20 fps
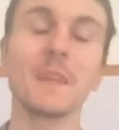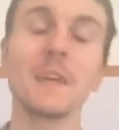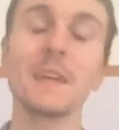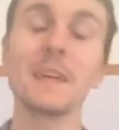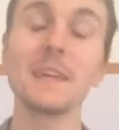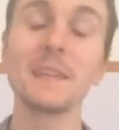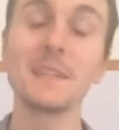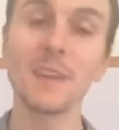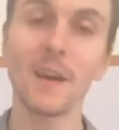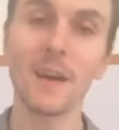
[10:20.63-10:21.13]

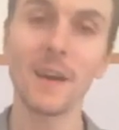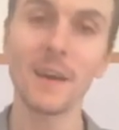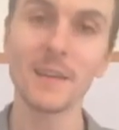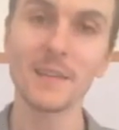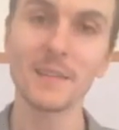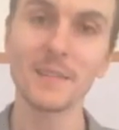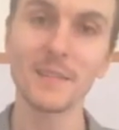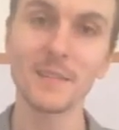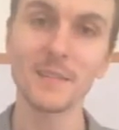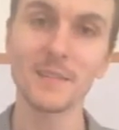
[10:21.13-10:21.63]
He
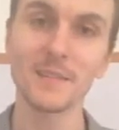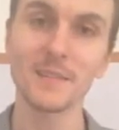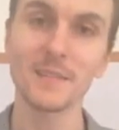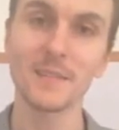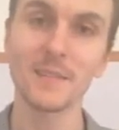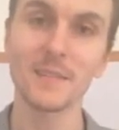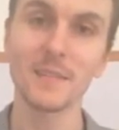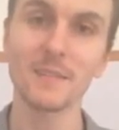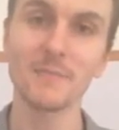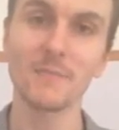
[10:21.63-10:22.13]
tired us,
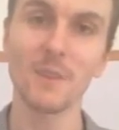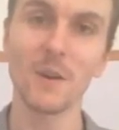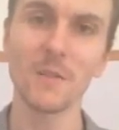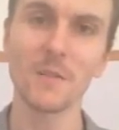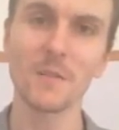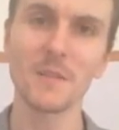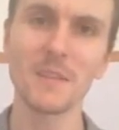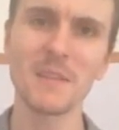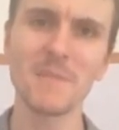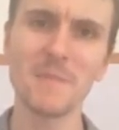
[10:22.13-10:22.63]

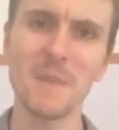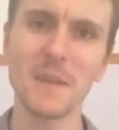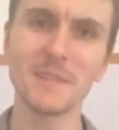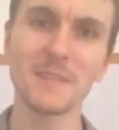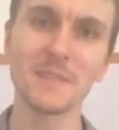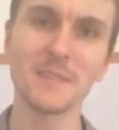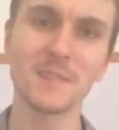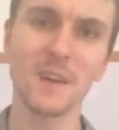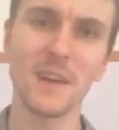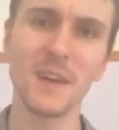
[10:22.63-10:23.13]
rather than he made
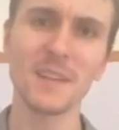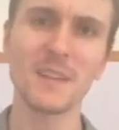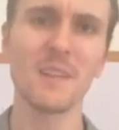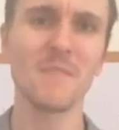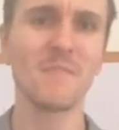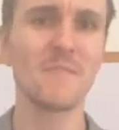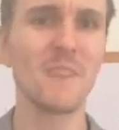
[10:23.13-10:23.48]
us tired.